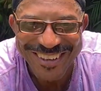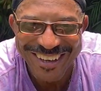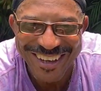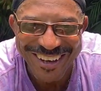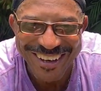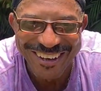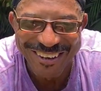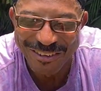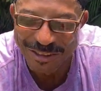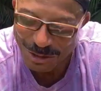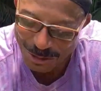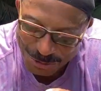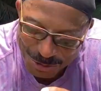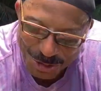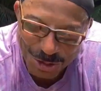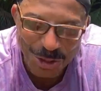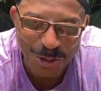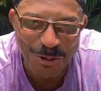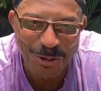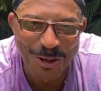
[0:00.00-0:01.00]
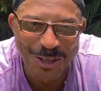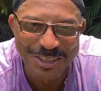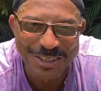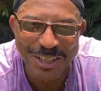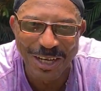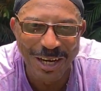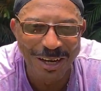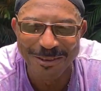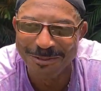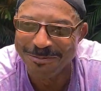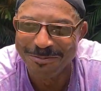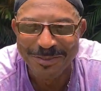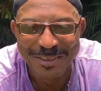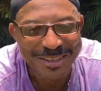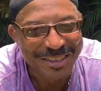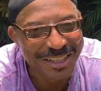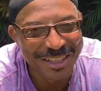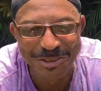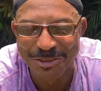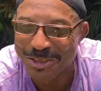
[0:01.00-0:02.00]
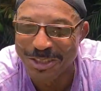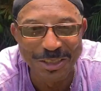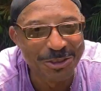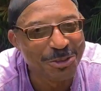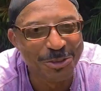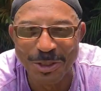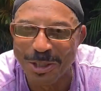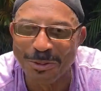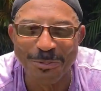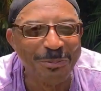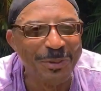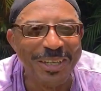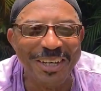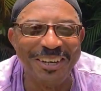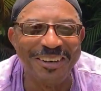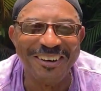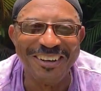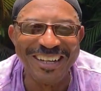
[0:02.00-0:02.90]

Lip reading: Yeah, with no sugar on top. 10 cents, you had a meal.